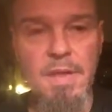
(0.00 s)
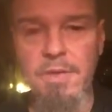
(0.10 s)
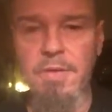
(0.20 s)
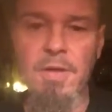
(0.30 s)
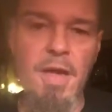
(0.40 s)

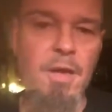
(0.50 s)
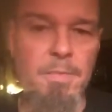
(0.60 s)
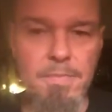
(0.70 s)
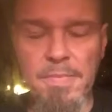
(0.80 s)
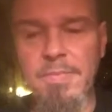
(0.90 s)
And you're not
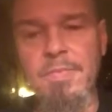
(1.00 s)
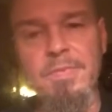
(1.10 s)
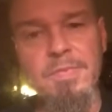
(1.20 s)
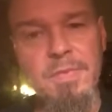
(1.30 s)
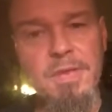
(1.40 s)
going to,
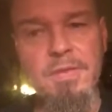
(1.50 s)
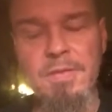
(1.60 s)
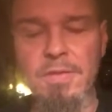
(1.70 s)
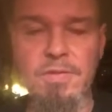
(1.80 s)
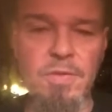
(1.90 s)

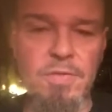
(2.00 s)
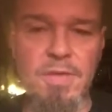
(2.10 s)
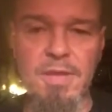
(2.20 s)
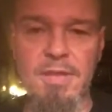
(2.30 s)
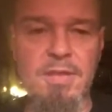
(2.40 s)
the truth
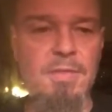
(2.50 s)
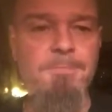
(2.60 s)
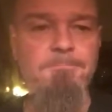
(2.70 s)
is,